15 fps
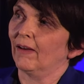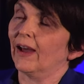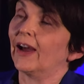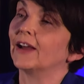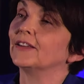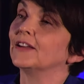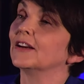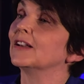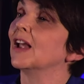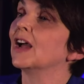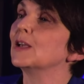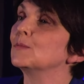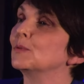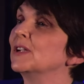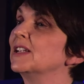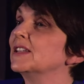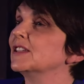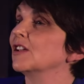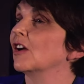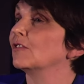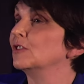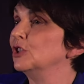and their libraries
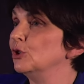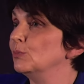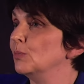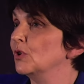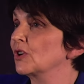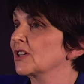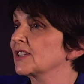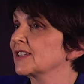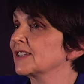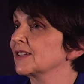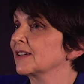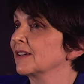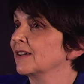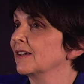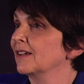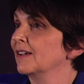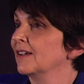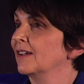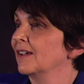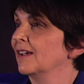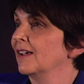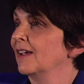of new books.
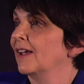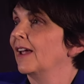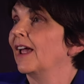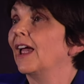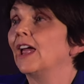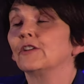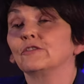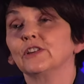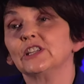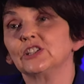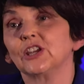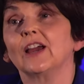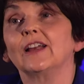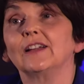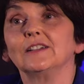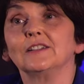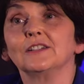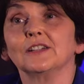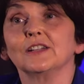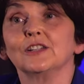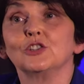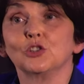Every child
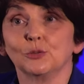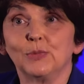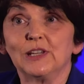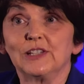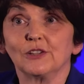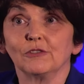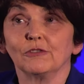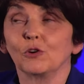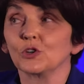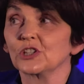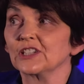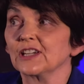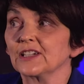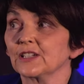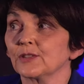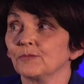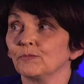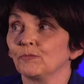should be so fortunate.